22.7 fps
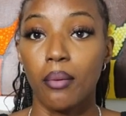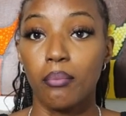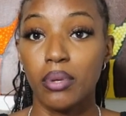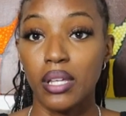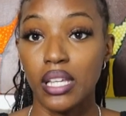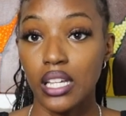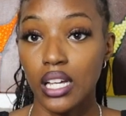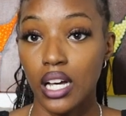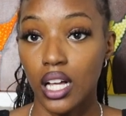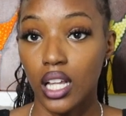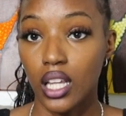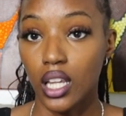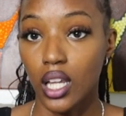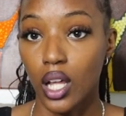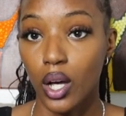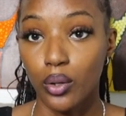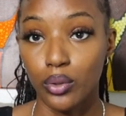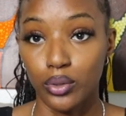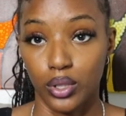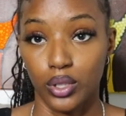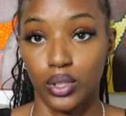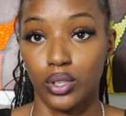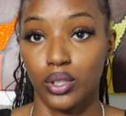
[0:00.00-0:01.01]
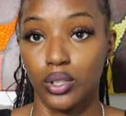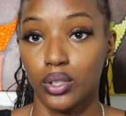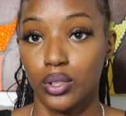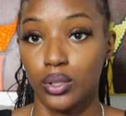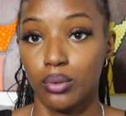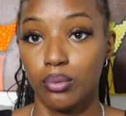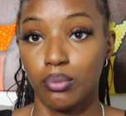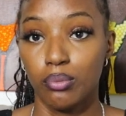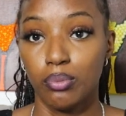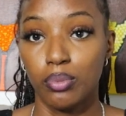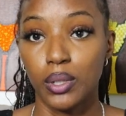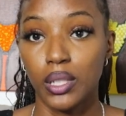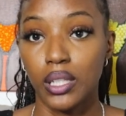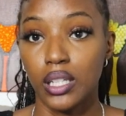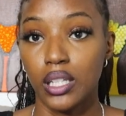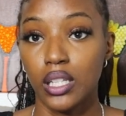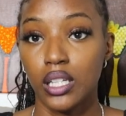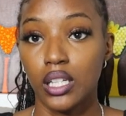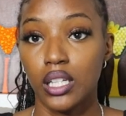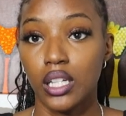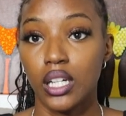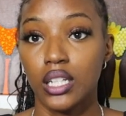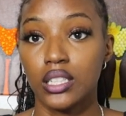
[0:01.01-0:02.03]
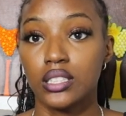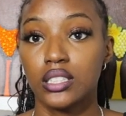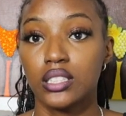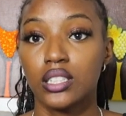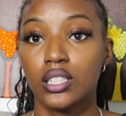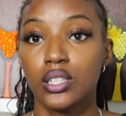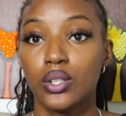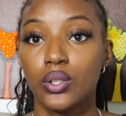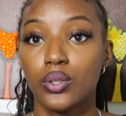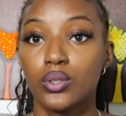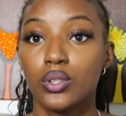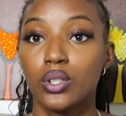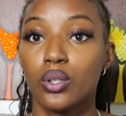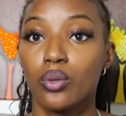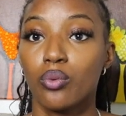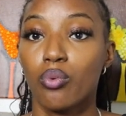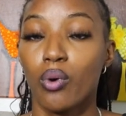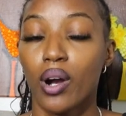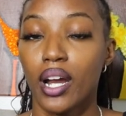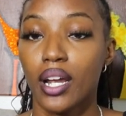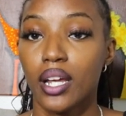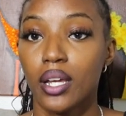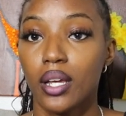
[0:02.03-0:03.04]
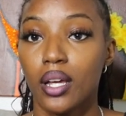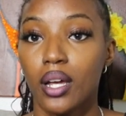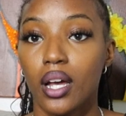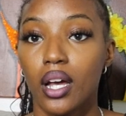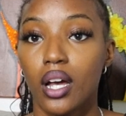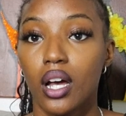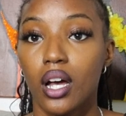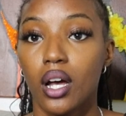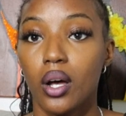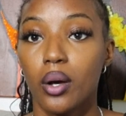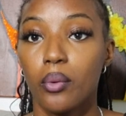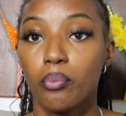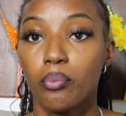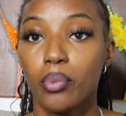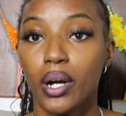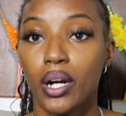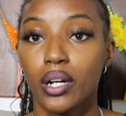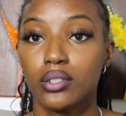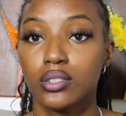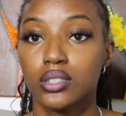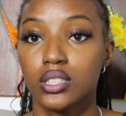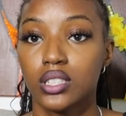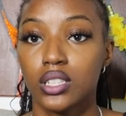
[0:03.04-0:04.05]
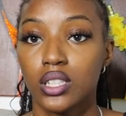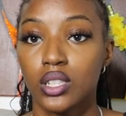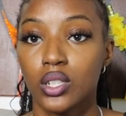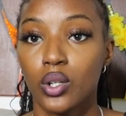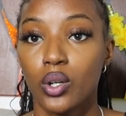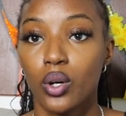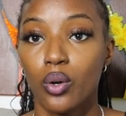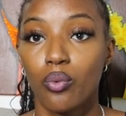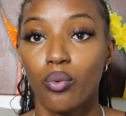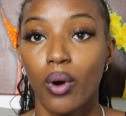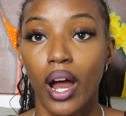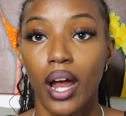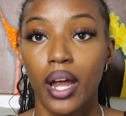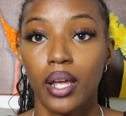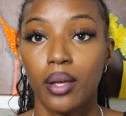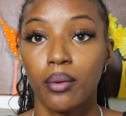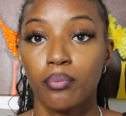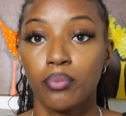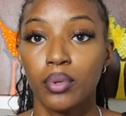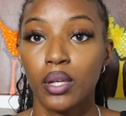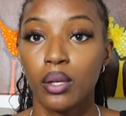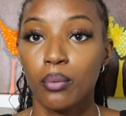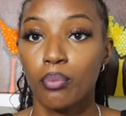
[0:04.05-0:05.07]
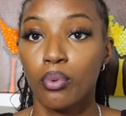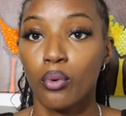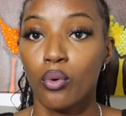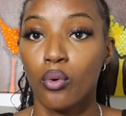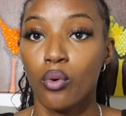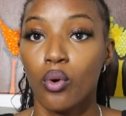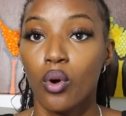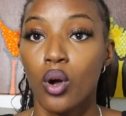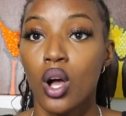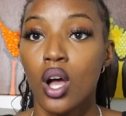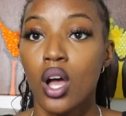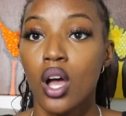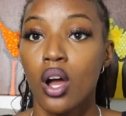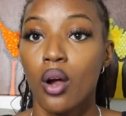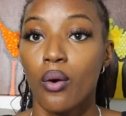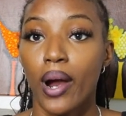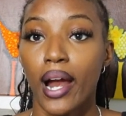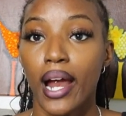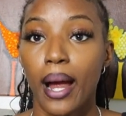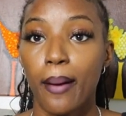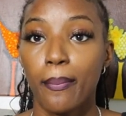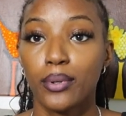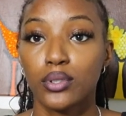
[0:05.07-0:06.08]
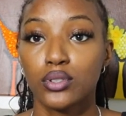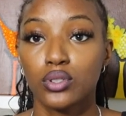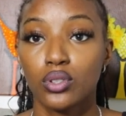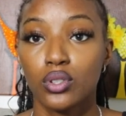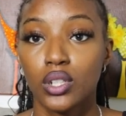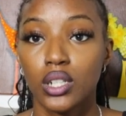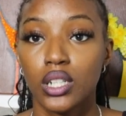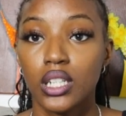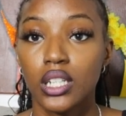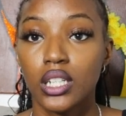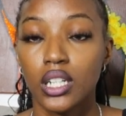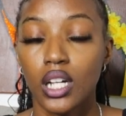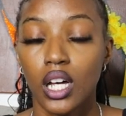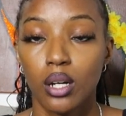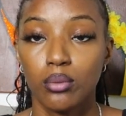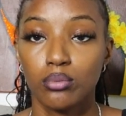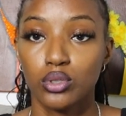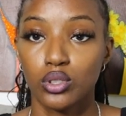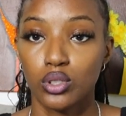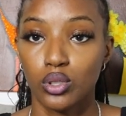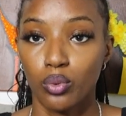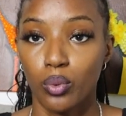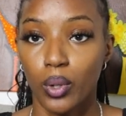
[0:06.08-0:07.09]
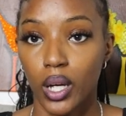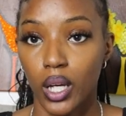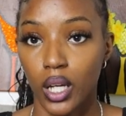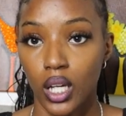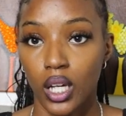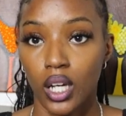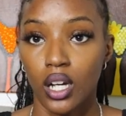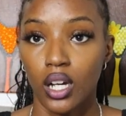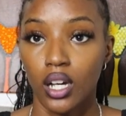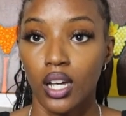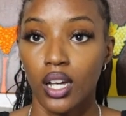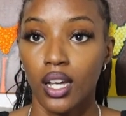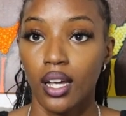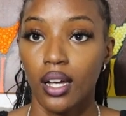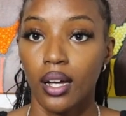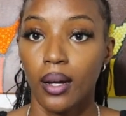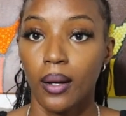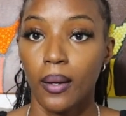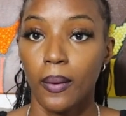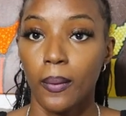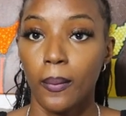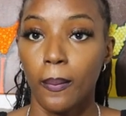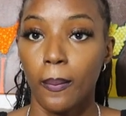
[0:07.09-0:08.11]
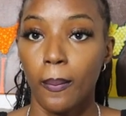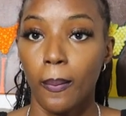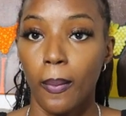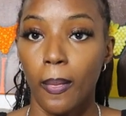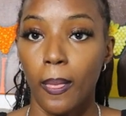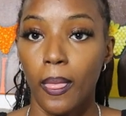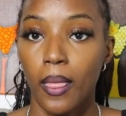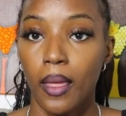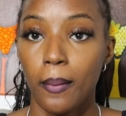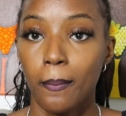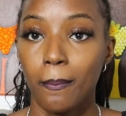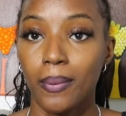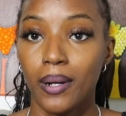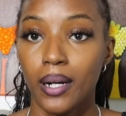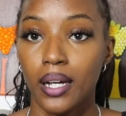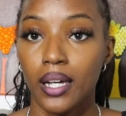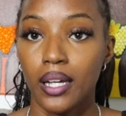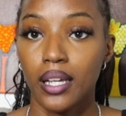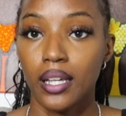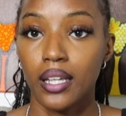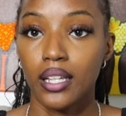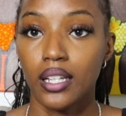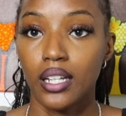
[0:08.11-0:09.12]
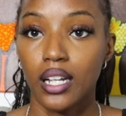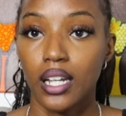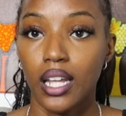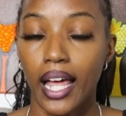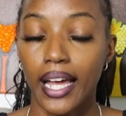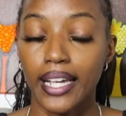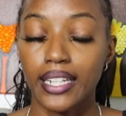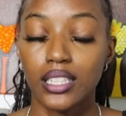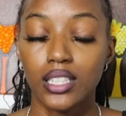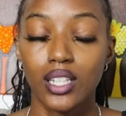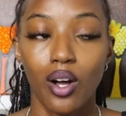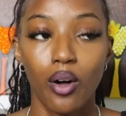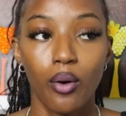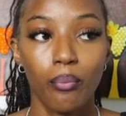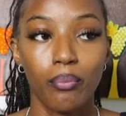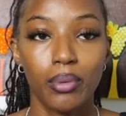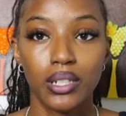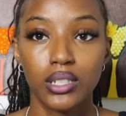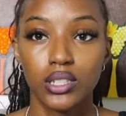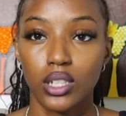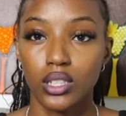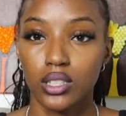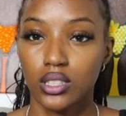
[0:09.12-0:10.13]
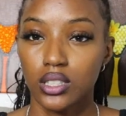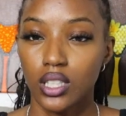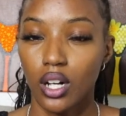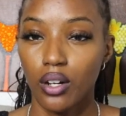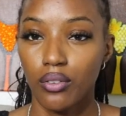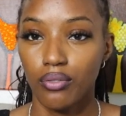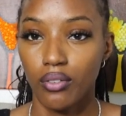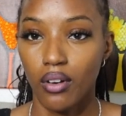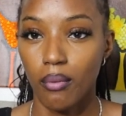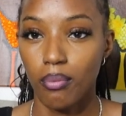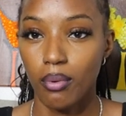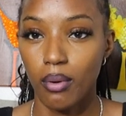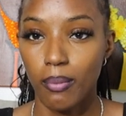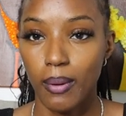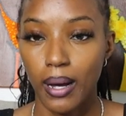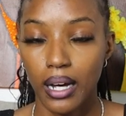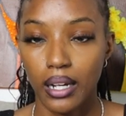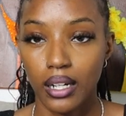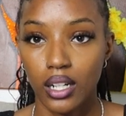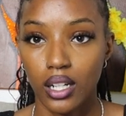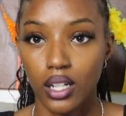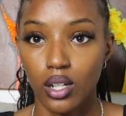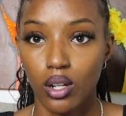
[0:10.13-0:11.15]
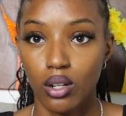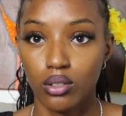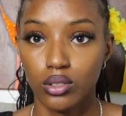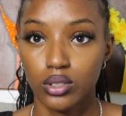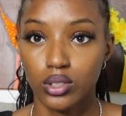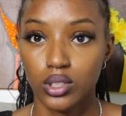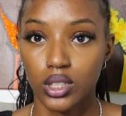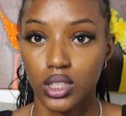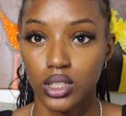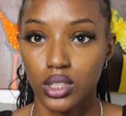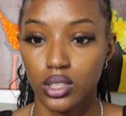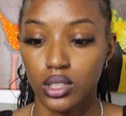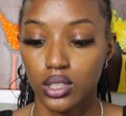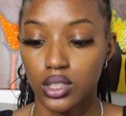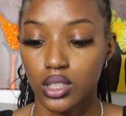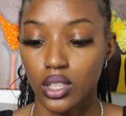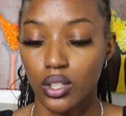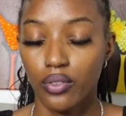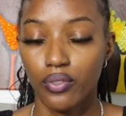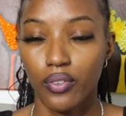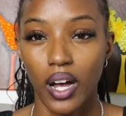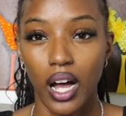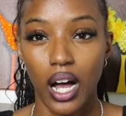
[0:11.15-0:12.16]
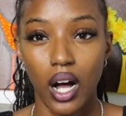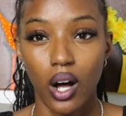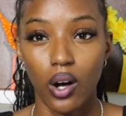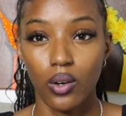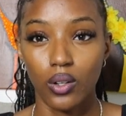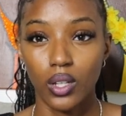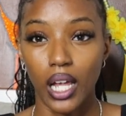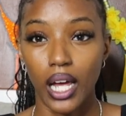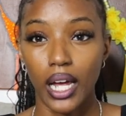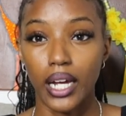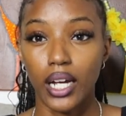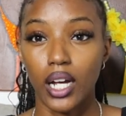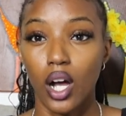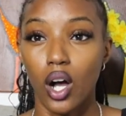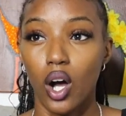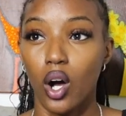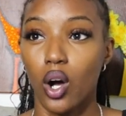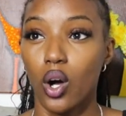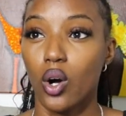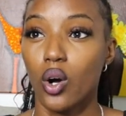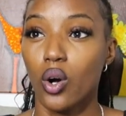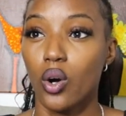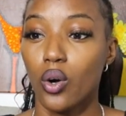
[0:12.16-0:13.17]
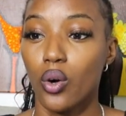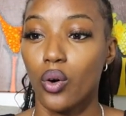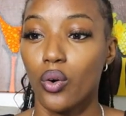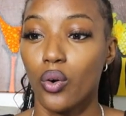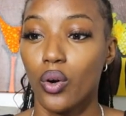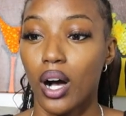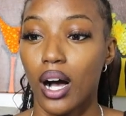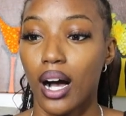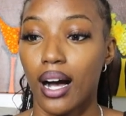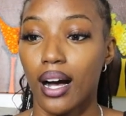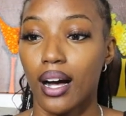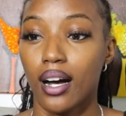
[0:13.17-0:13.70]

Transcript: be a loner. Until the right person, right people, right opportunity comes your way. But like, don't beat yourself up about it. Don't stress yourself out like, oh,